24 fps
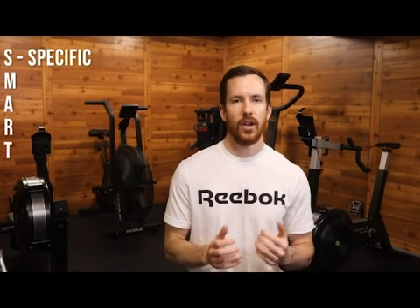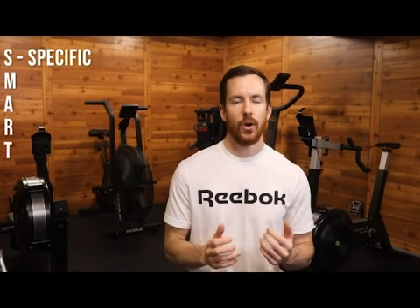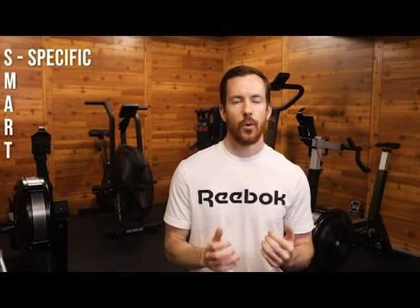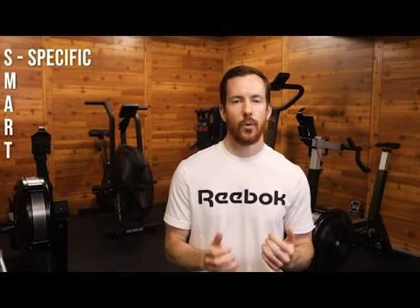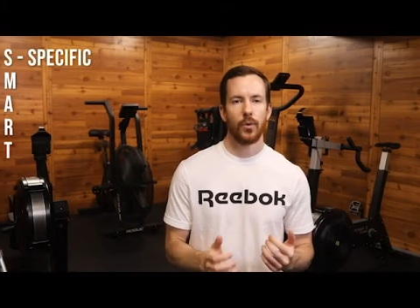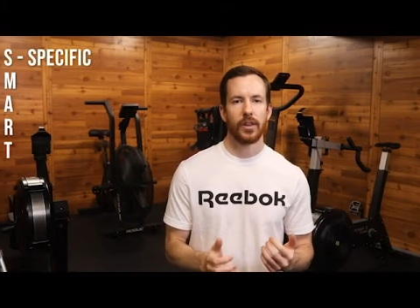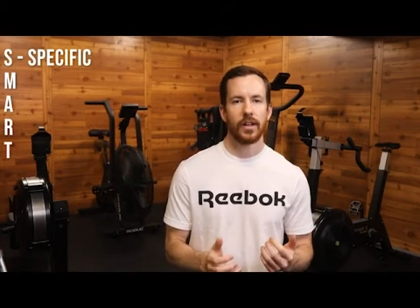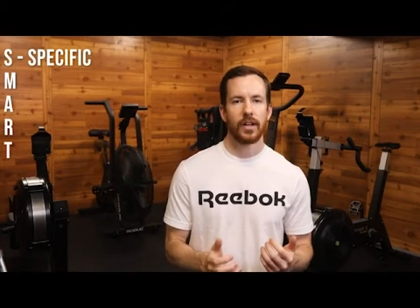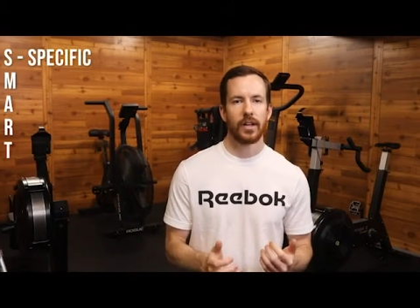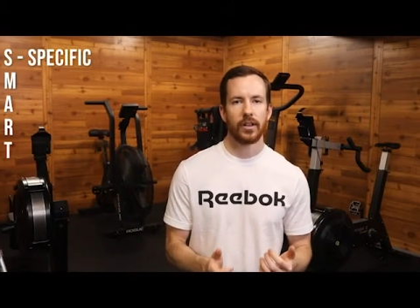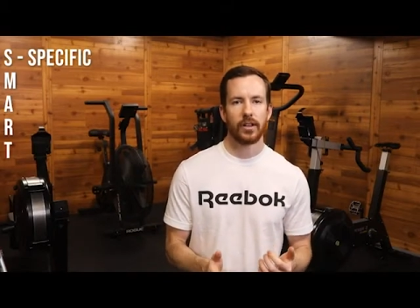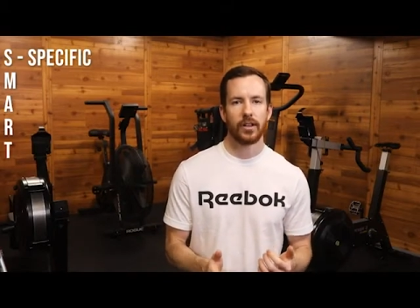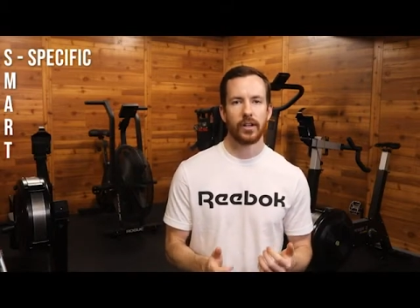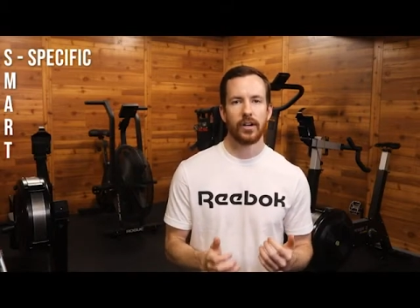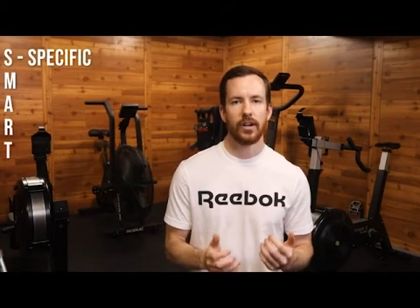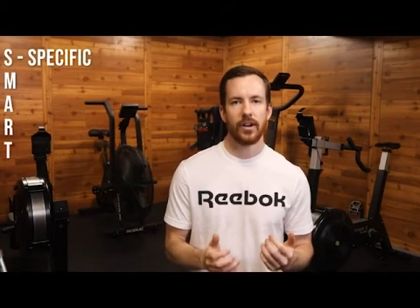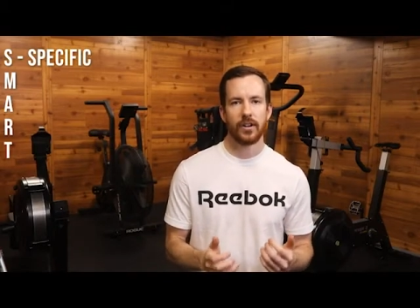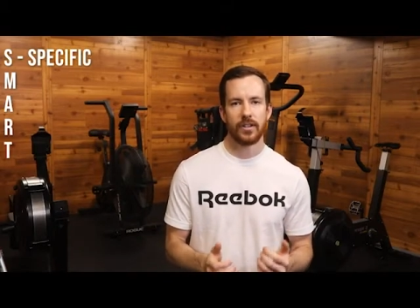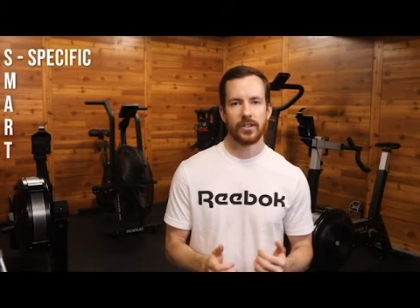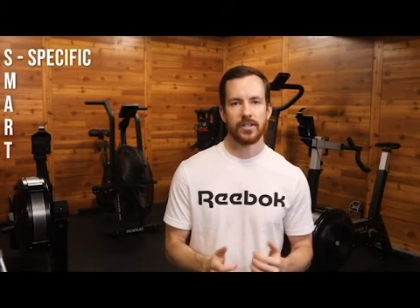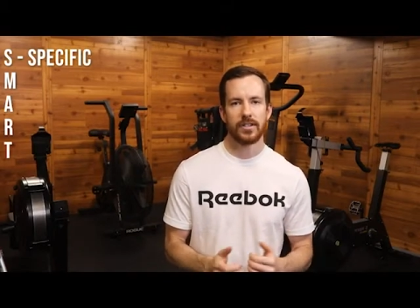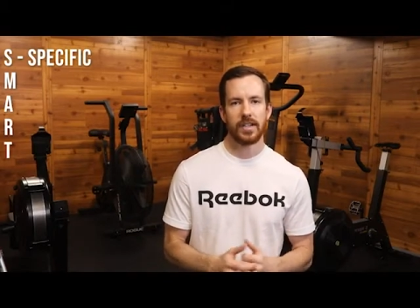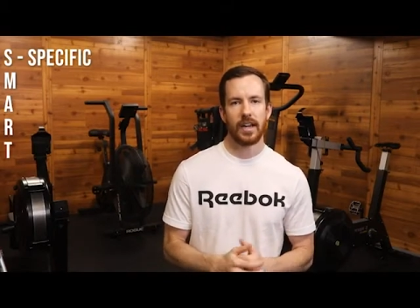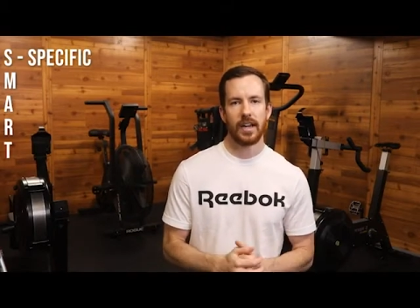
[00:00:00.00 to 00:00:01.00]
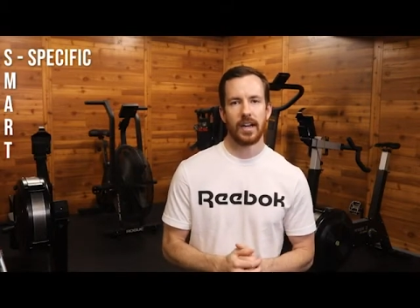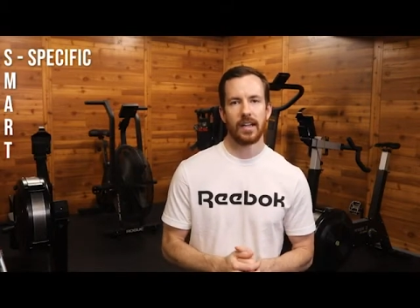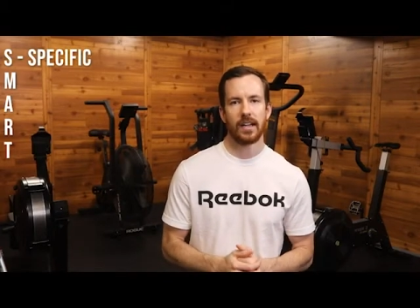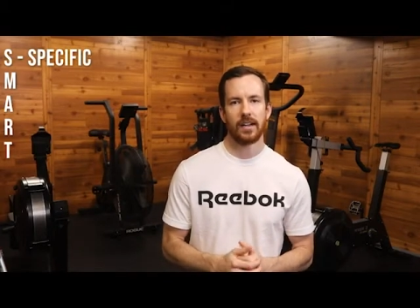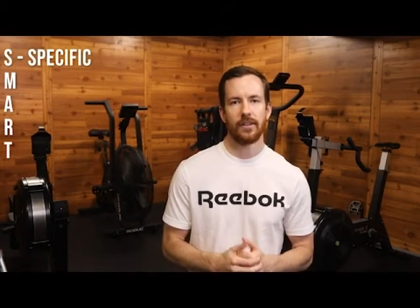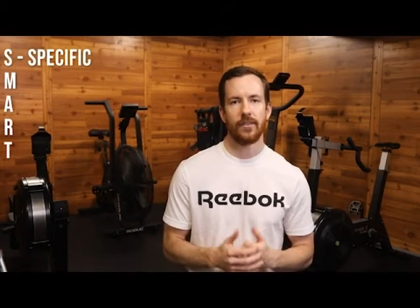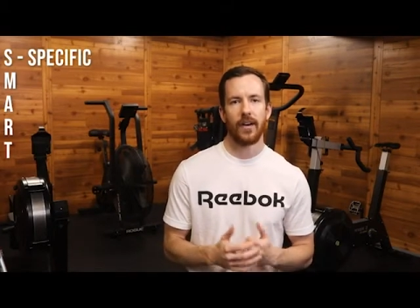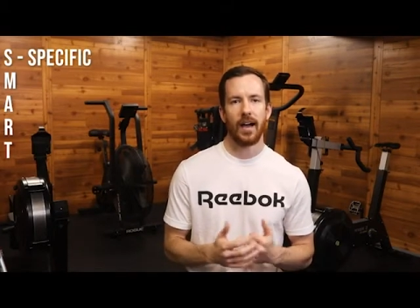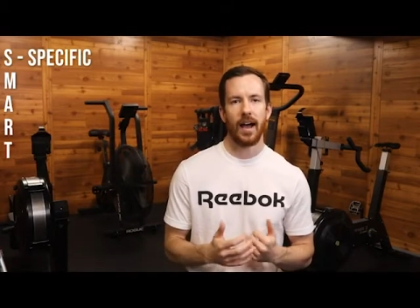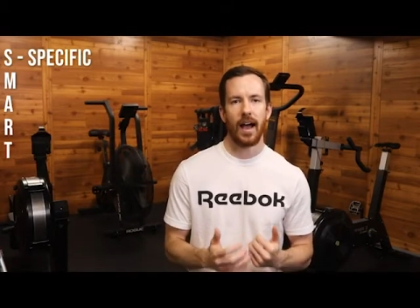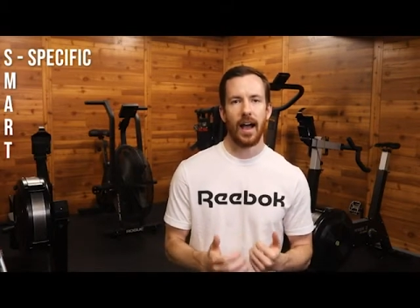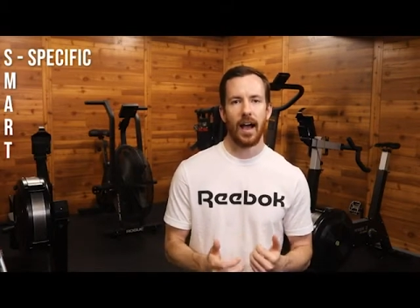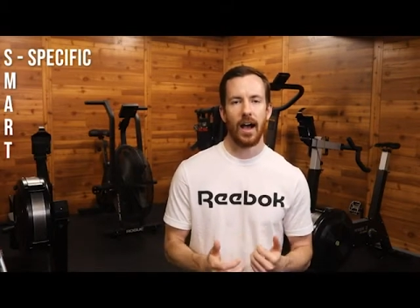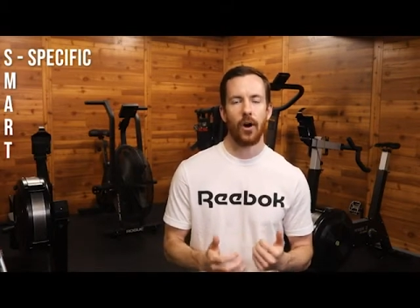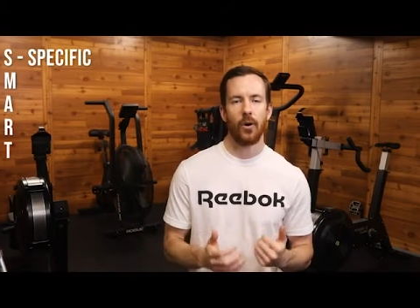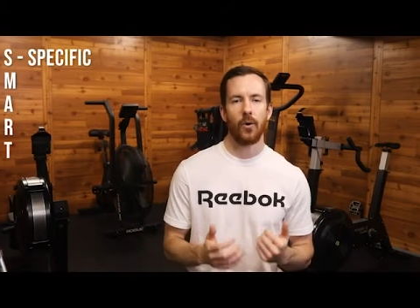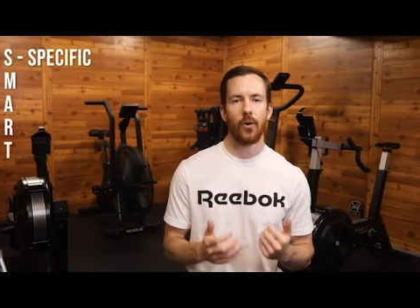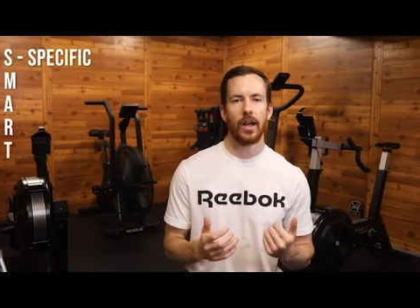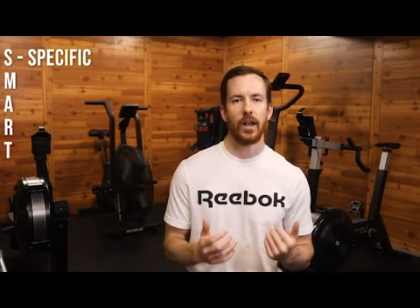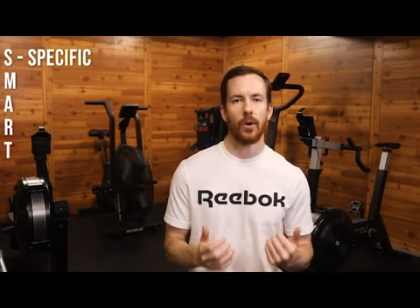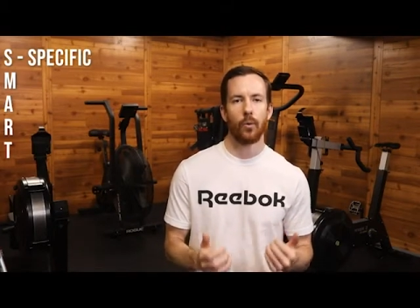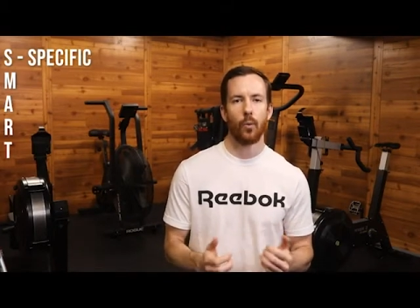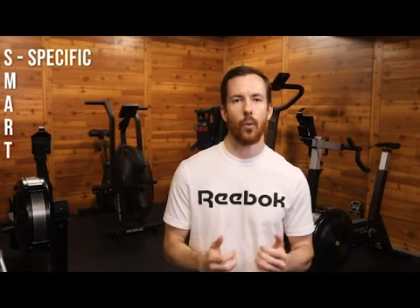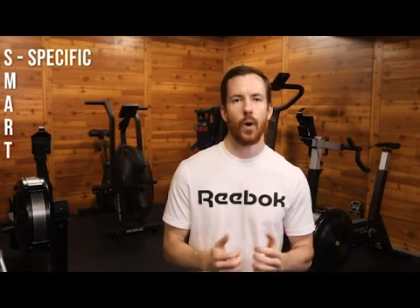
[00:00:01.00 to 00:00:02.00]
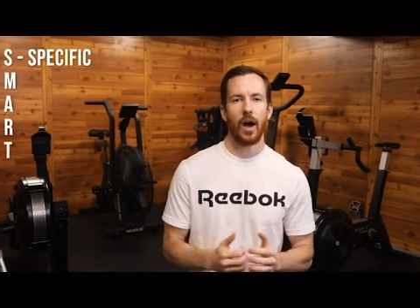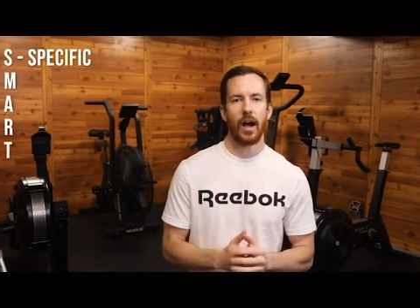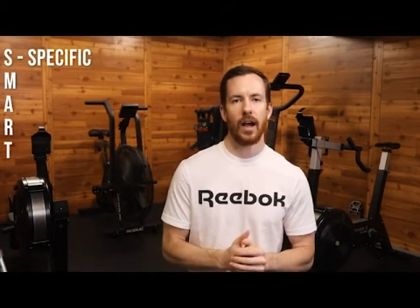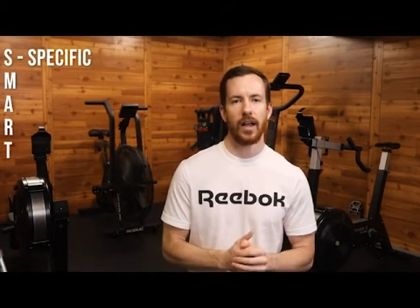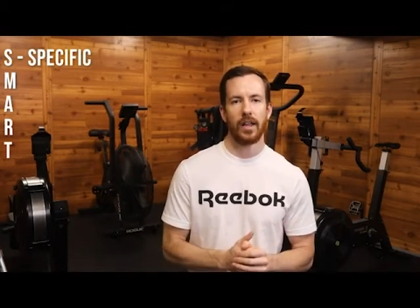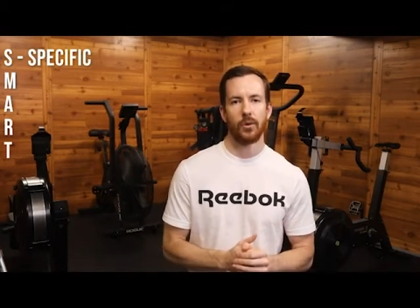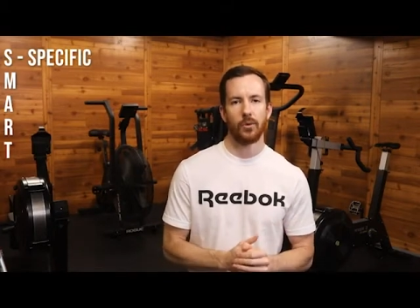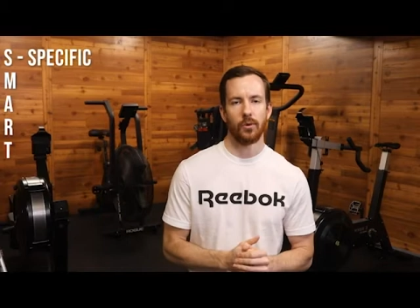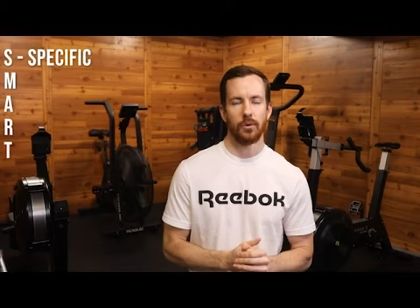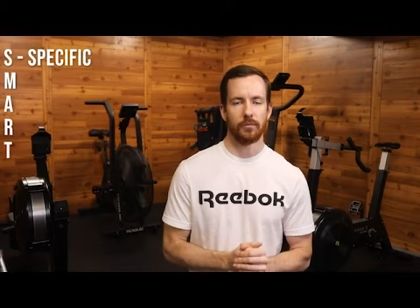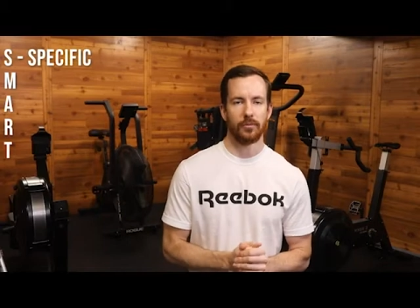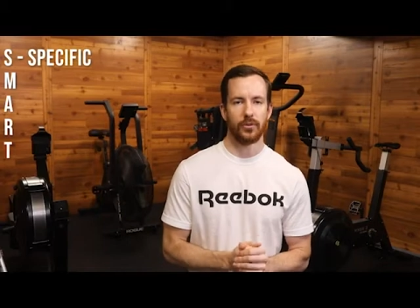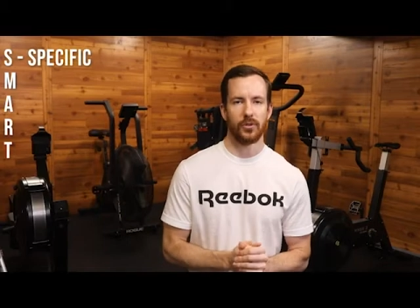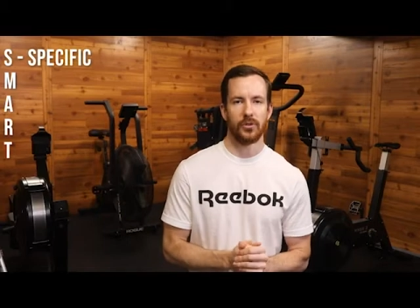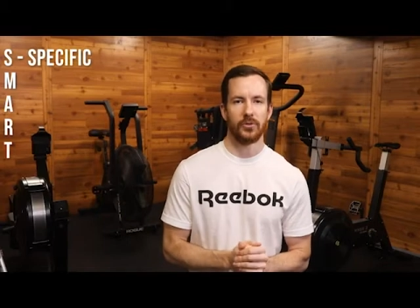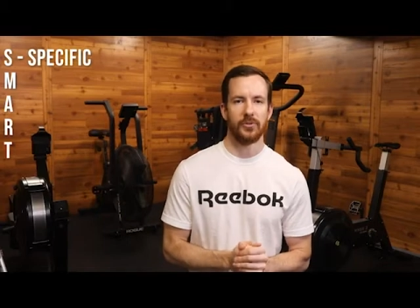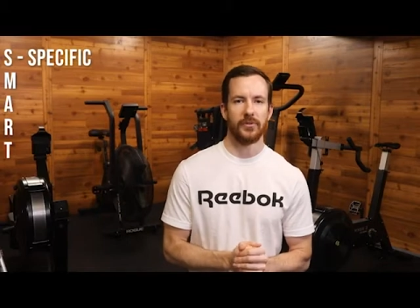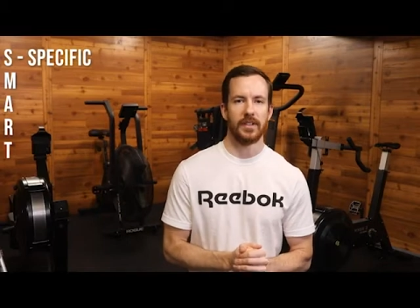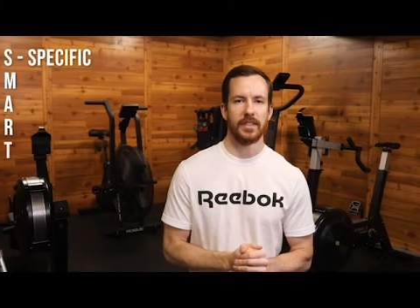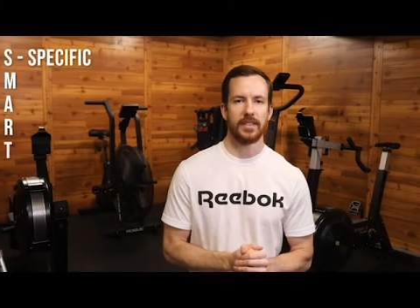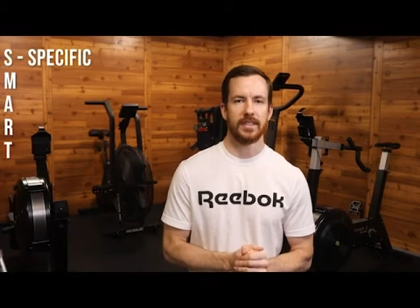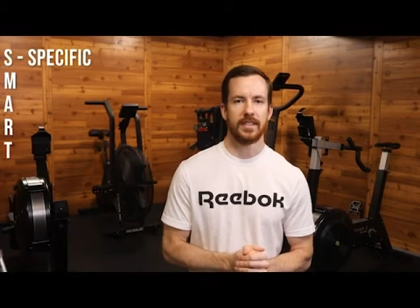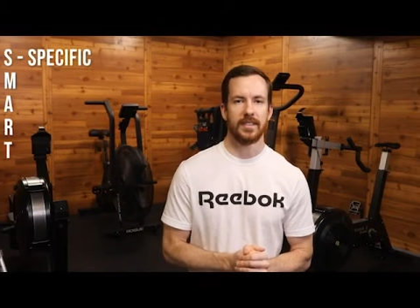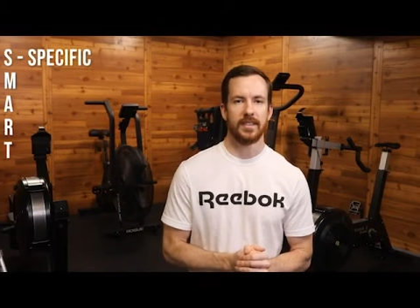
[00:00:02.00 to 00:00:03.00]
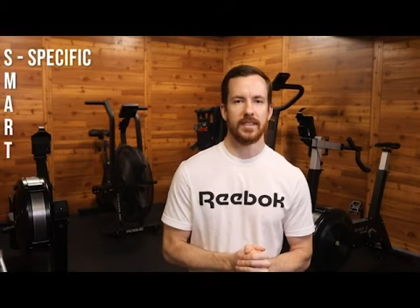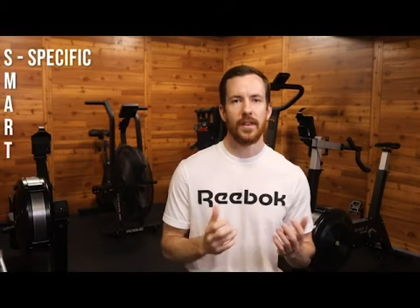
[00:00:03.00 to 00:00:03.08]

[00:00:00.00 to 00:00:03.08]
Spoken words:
with a clear understanding of how and why you will improve it.